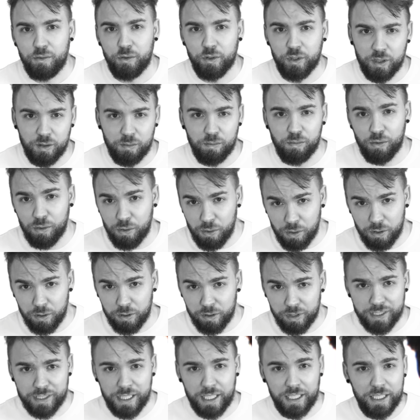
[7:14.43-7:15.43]
for
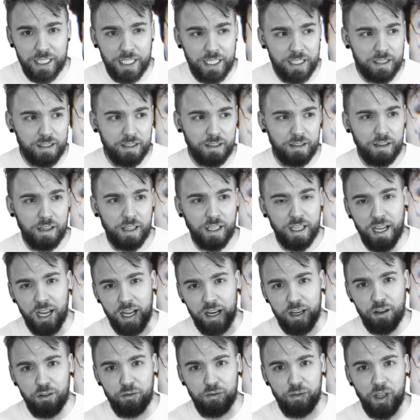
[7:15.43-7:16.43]
Debord is at least the
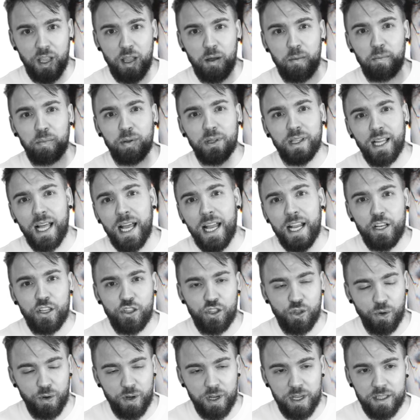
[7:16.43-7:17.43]
kind of
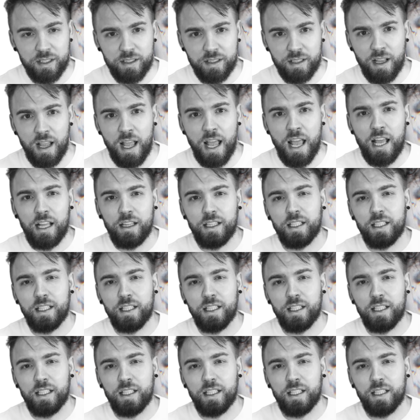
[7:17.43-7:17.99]
implied choice